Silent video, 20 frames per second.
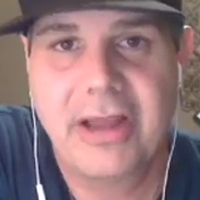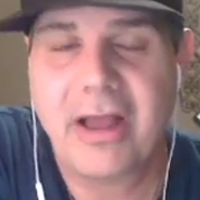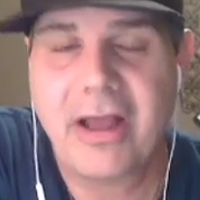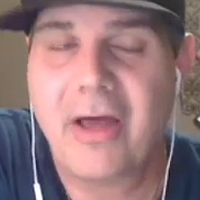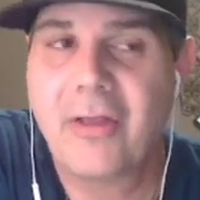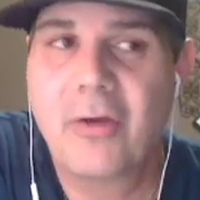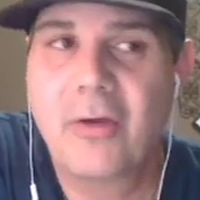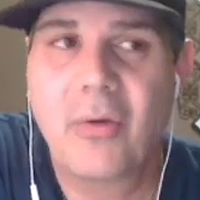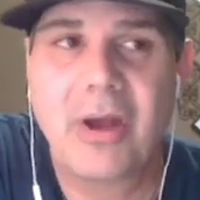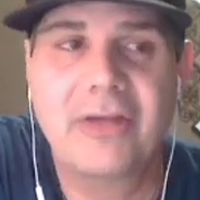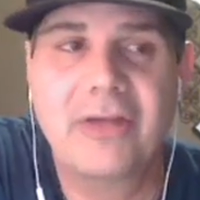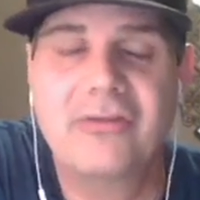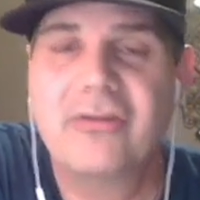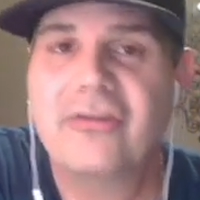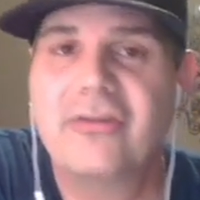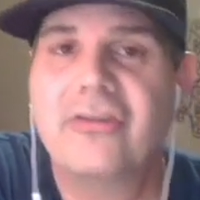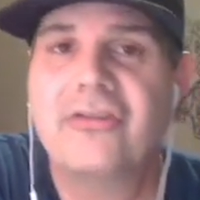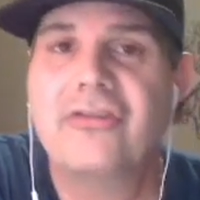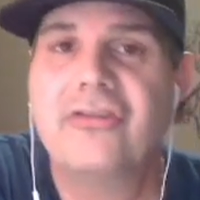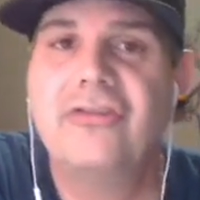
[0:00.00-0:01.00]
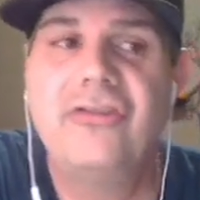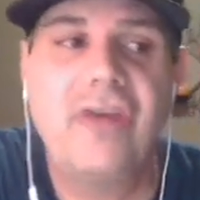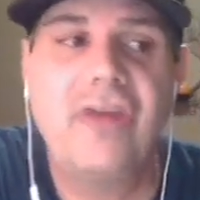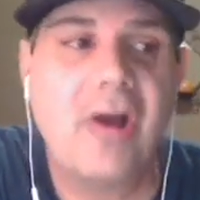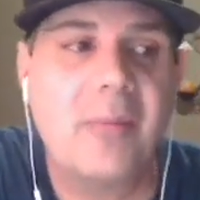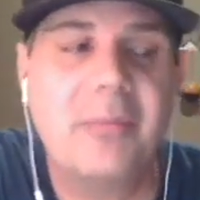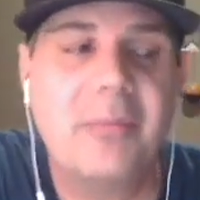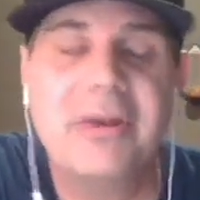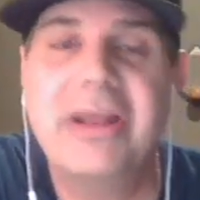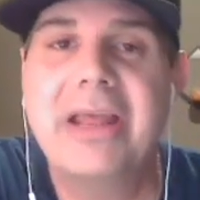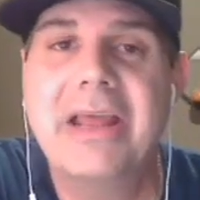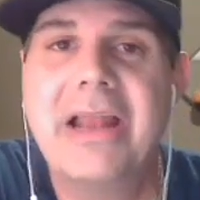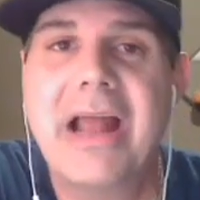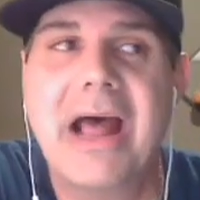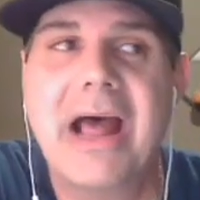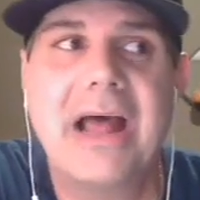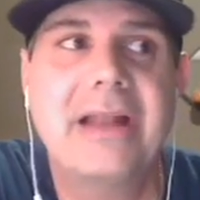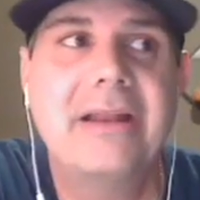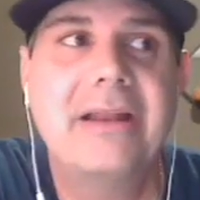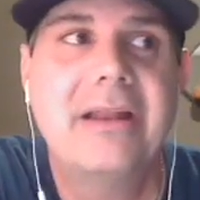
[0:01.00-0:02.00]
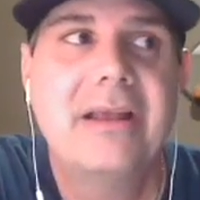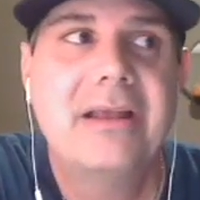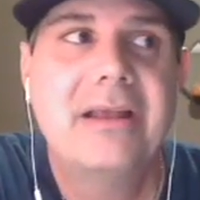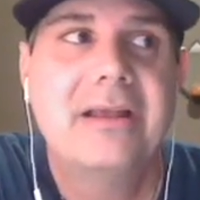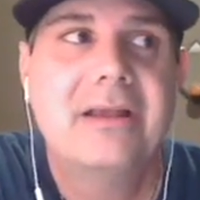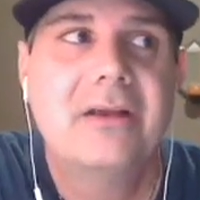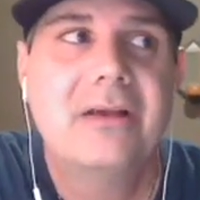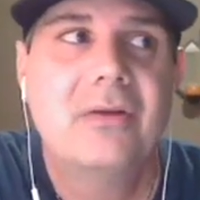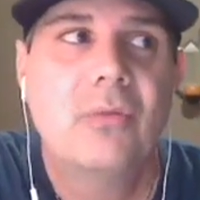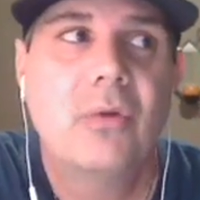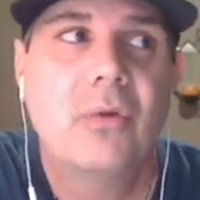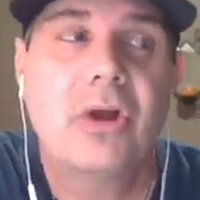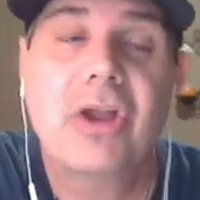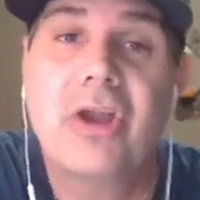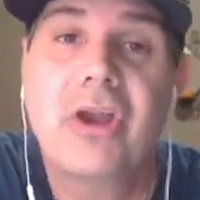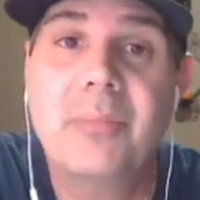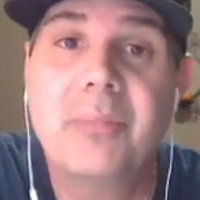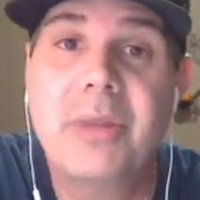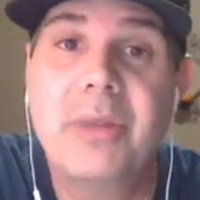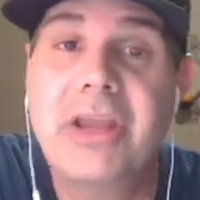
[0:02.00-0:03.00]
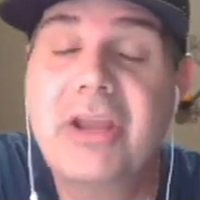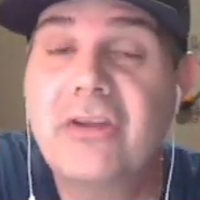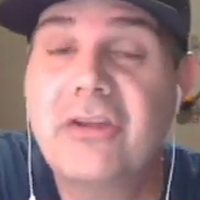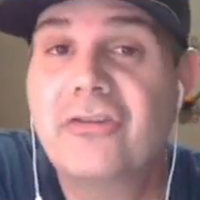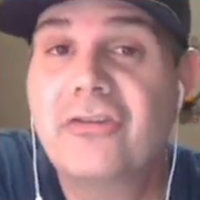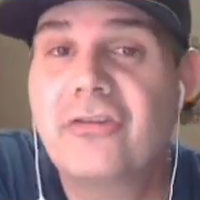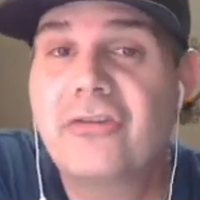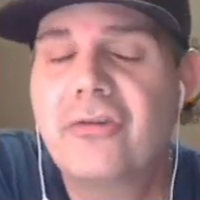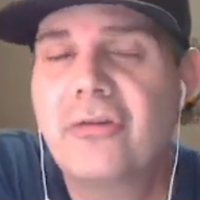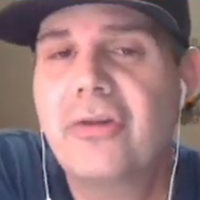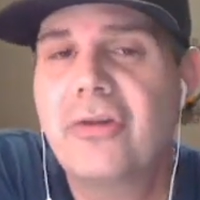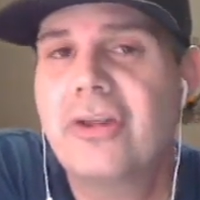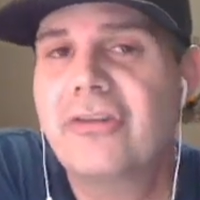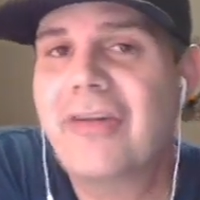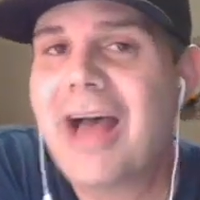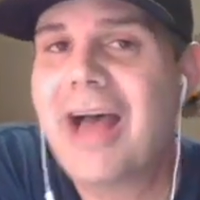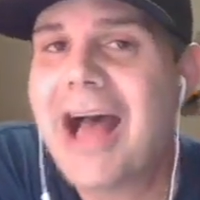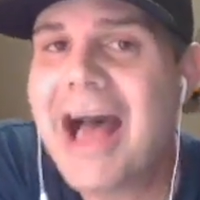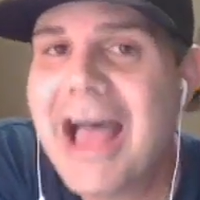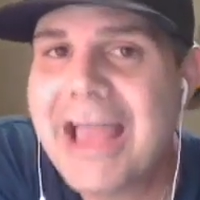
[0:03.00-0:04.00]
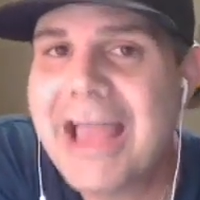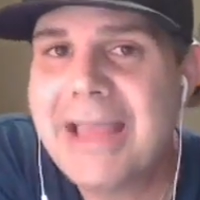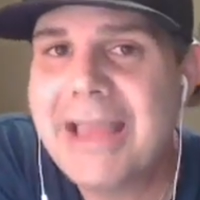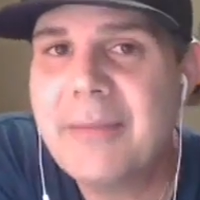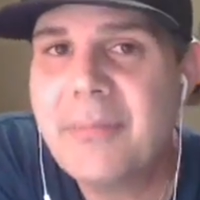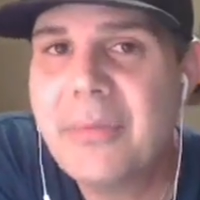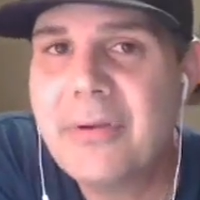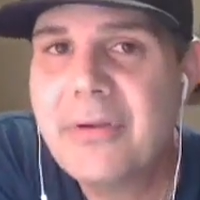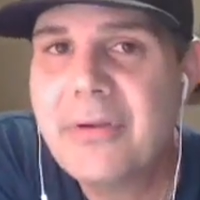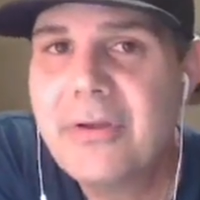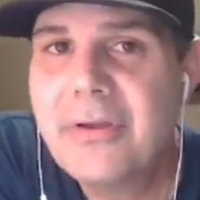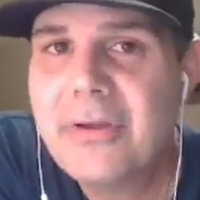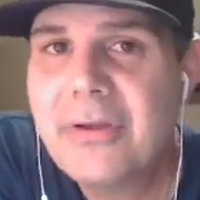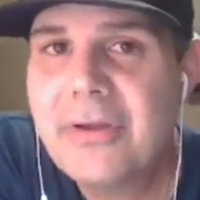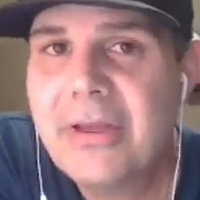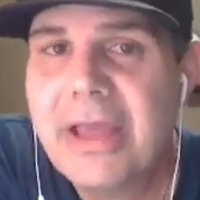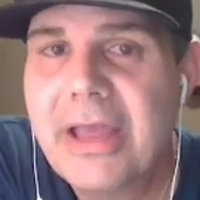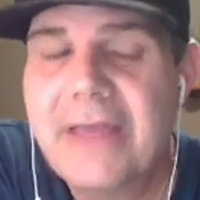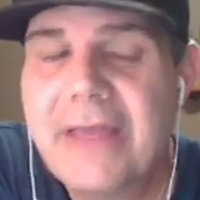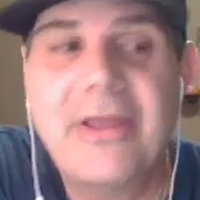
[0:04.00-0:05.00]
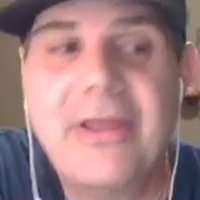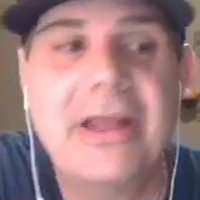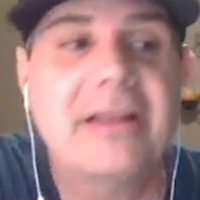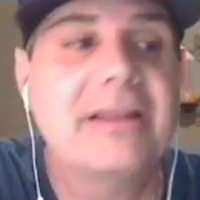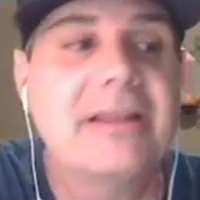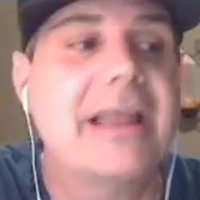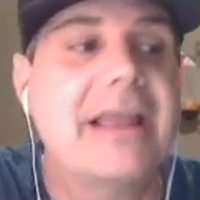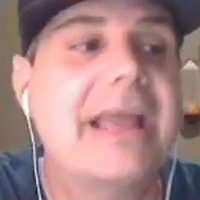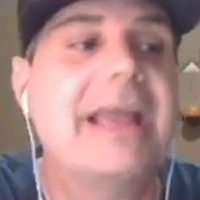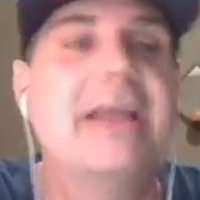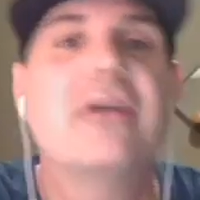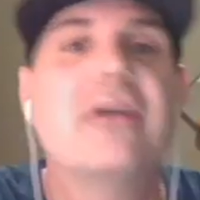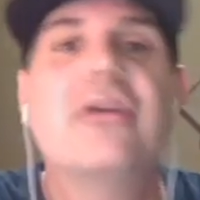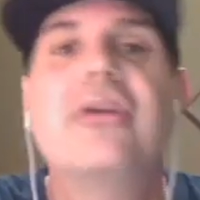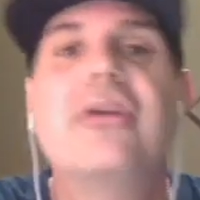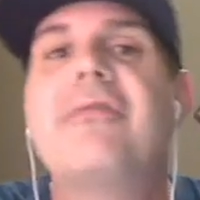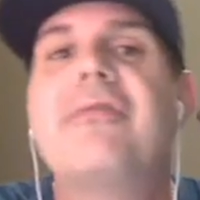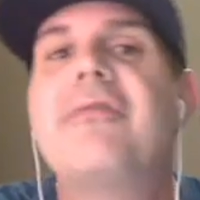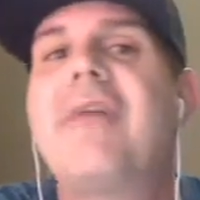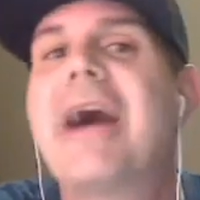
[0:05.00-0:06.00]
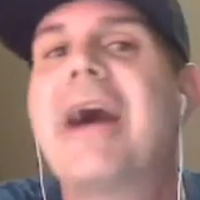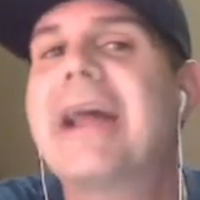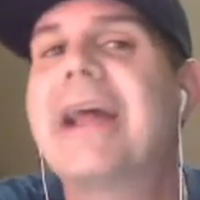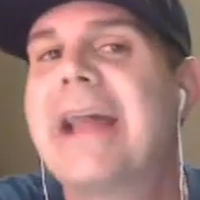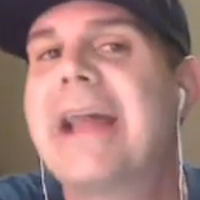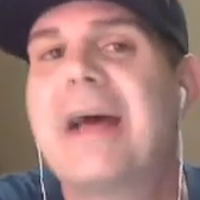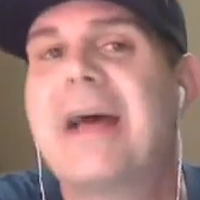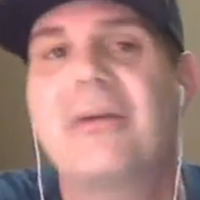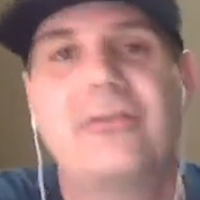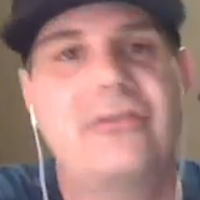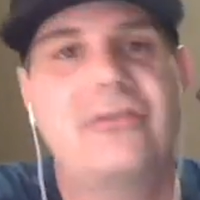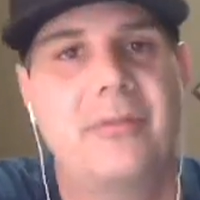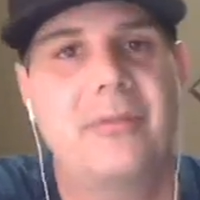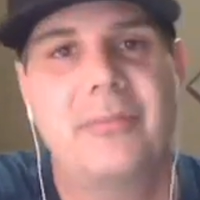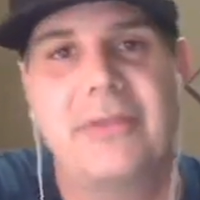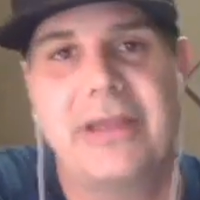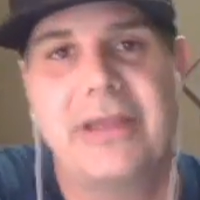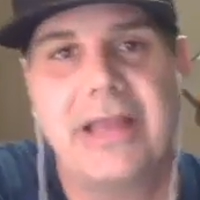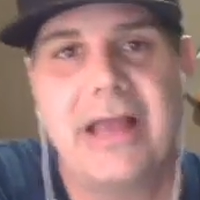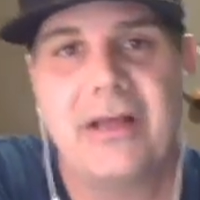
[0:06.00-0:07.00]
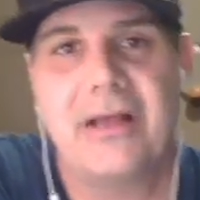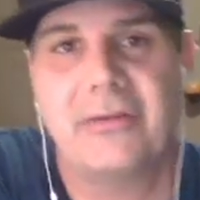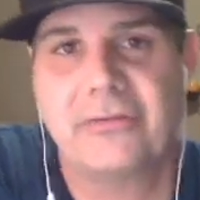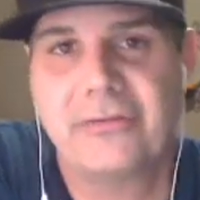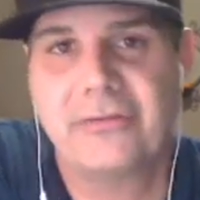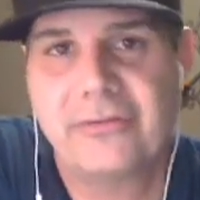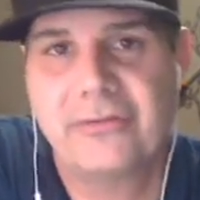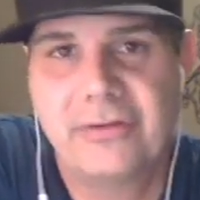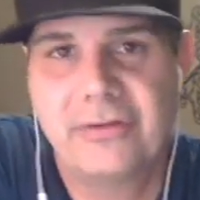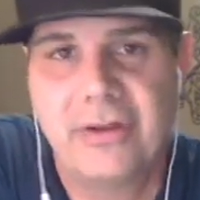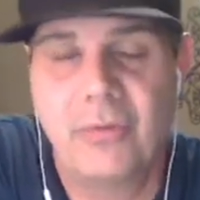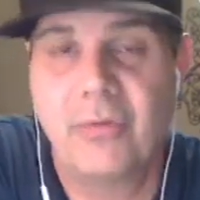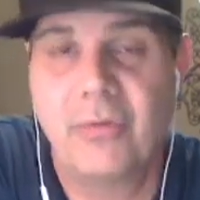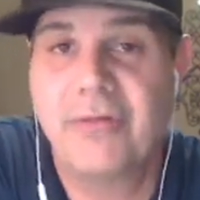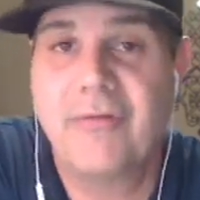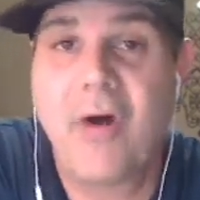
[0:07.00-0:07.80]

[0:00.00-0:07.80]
right? Otherwise, you're just jumping in on what could be construed as hype, and then later you find out something else.